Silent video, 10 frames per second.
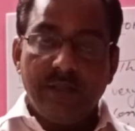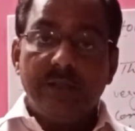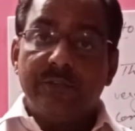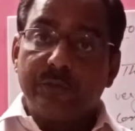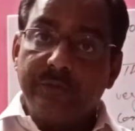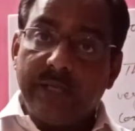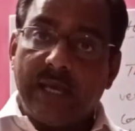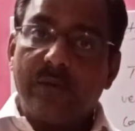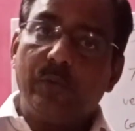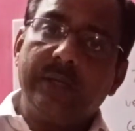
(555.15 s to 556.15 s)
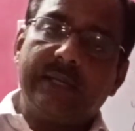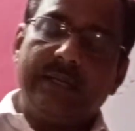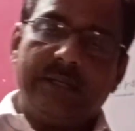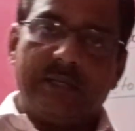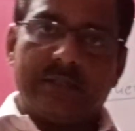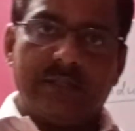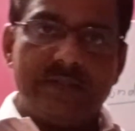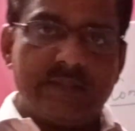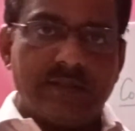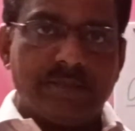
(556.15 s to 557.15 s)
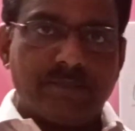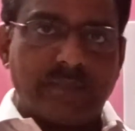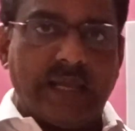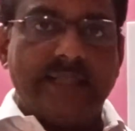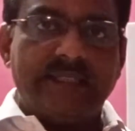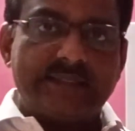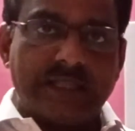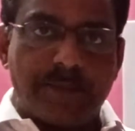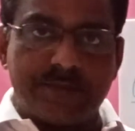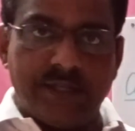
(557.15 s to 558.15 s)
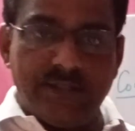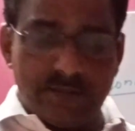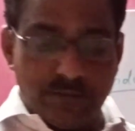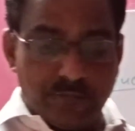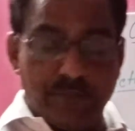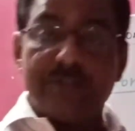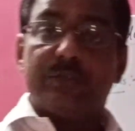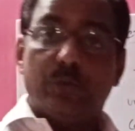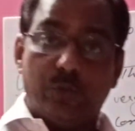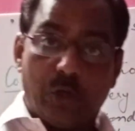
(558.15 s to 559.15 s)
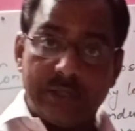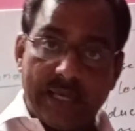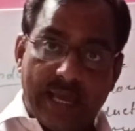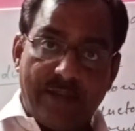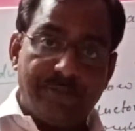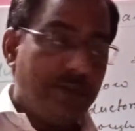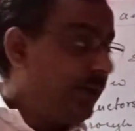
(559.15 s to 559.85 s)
so they are good conductors, and the substance which do not have